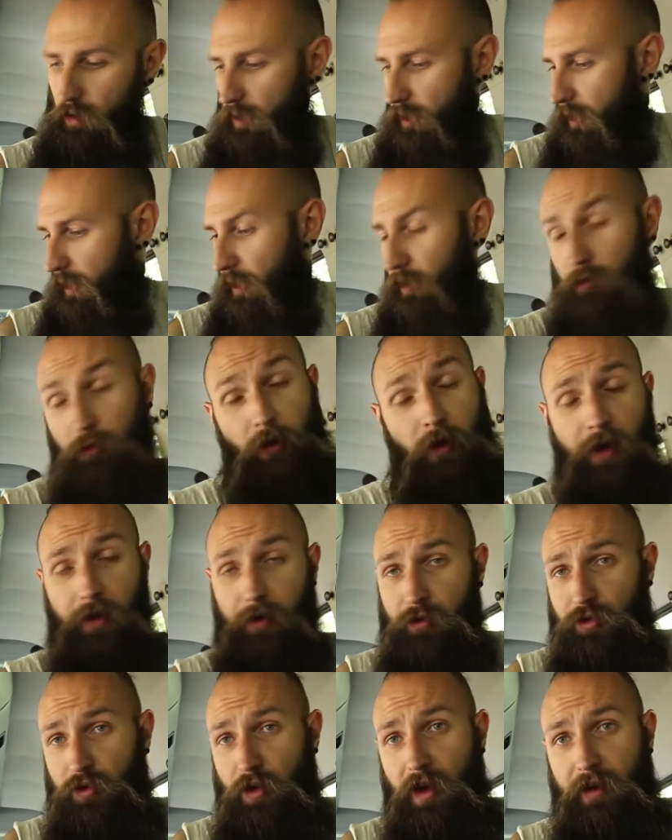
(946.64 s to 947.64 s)
I don't know how
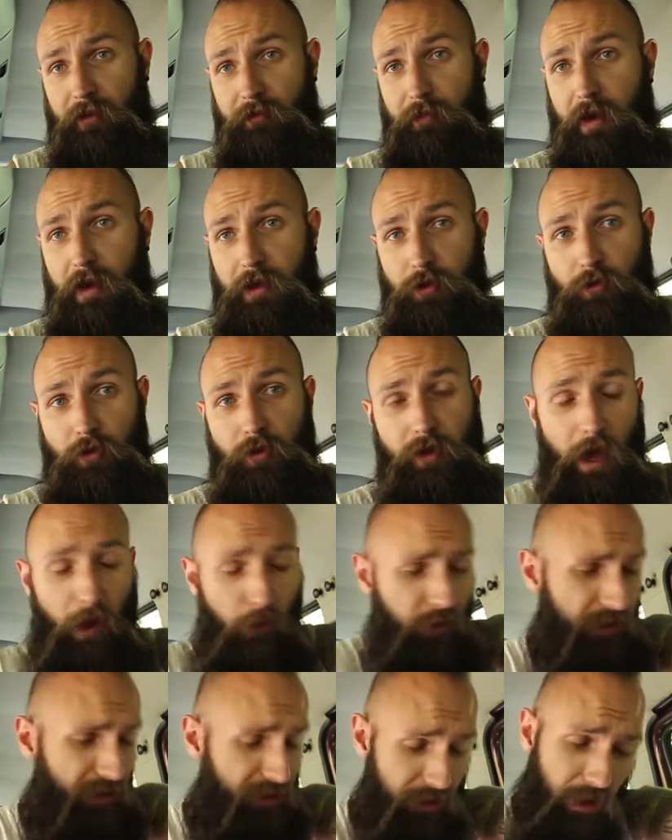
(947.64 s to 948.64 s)
to drive manual. I
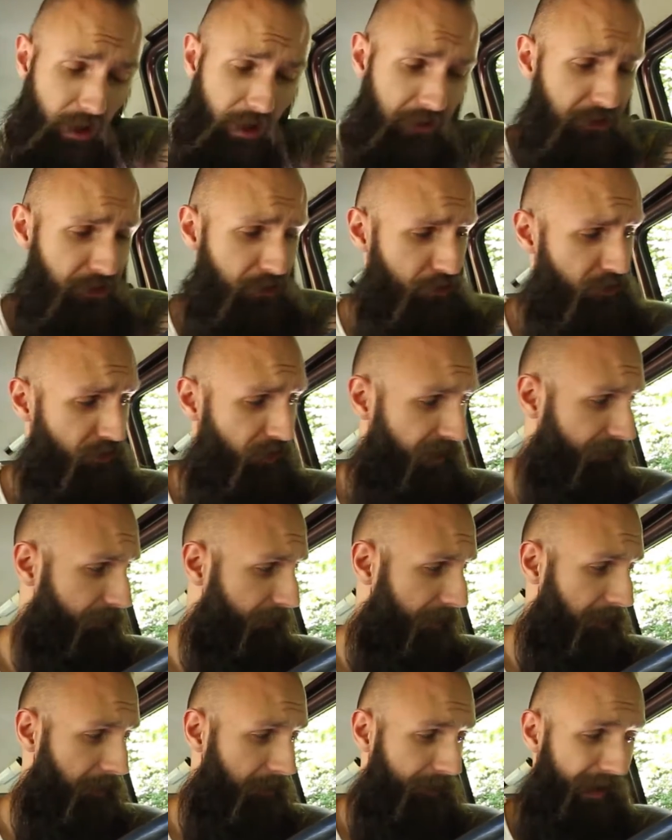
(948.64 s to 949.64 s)
would love to drive
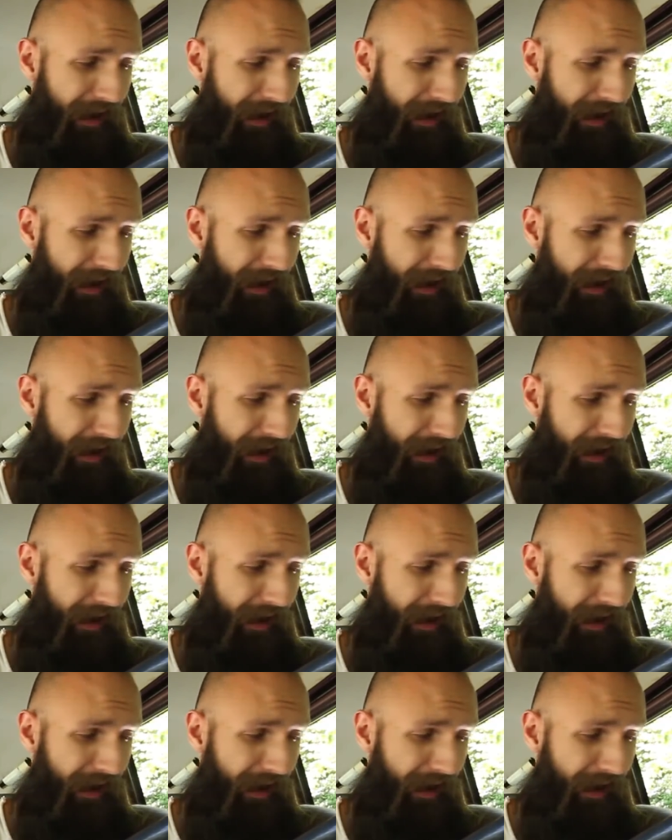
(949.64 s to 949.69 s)
manual.